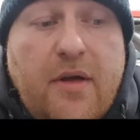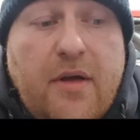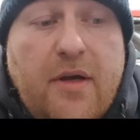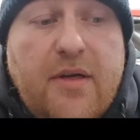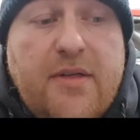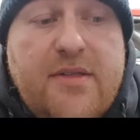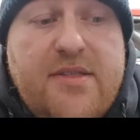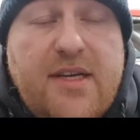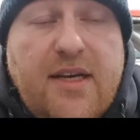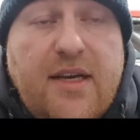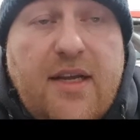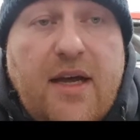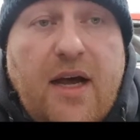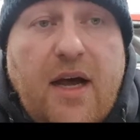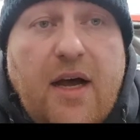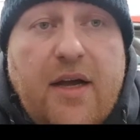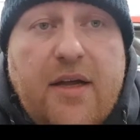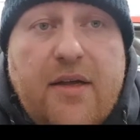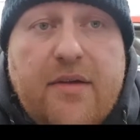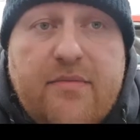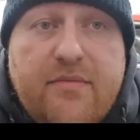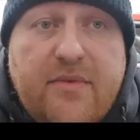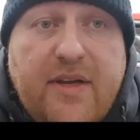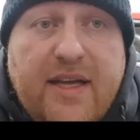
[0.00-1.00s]
Until
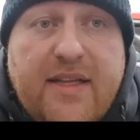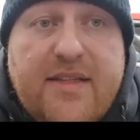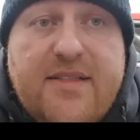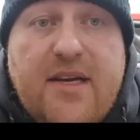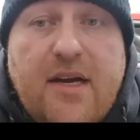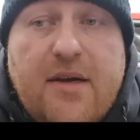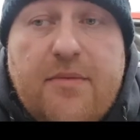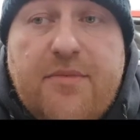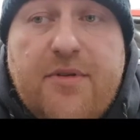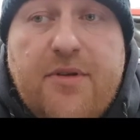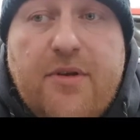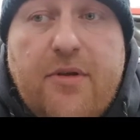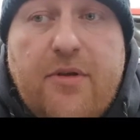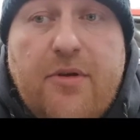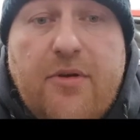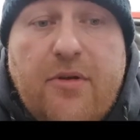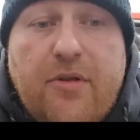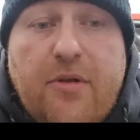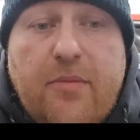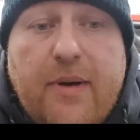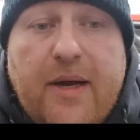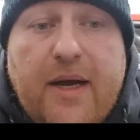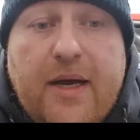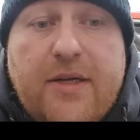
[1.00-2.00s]
I get time to do
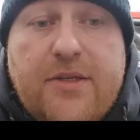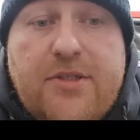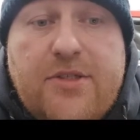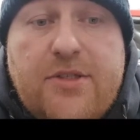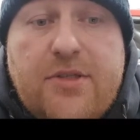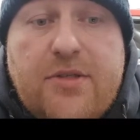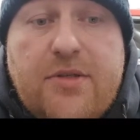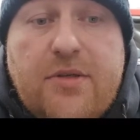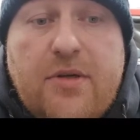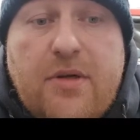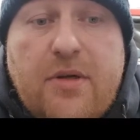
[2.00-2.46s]
another batch.